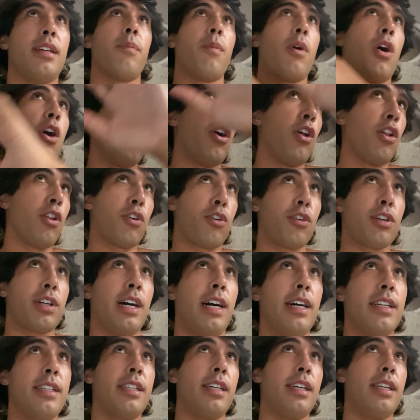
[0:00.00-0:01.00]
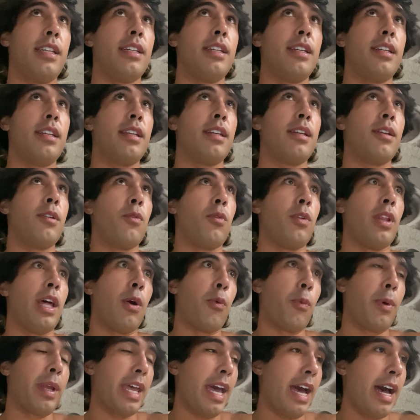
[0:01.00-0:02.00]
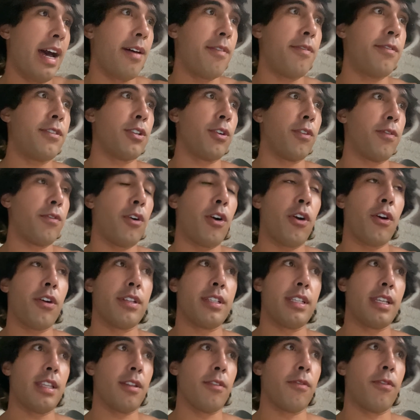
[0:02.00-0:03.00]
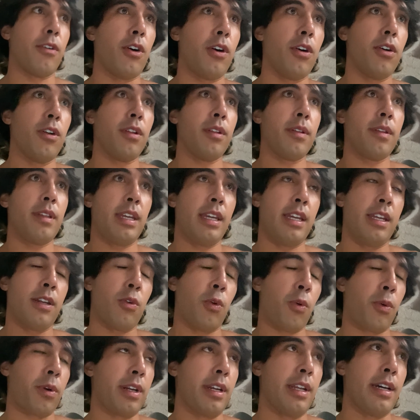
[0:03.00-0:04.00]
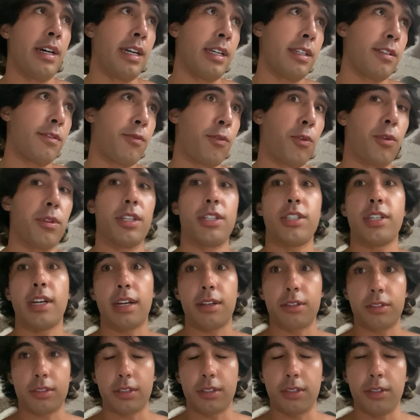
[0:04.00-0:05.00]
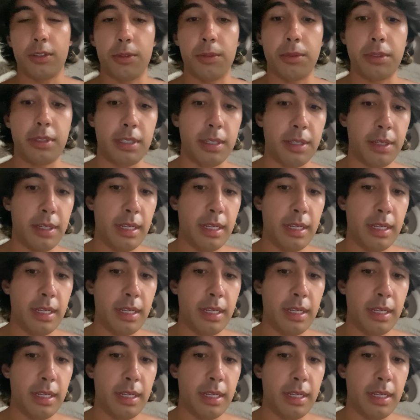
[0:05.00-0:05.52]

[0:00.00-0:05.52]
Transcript: all her content that we have so far is in the vault and organized for the chatters to use.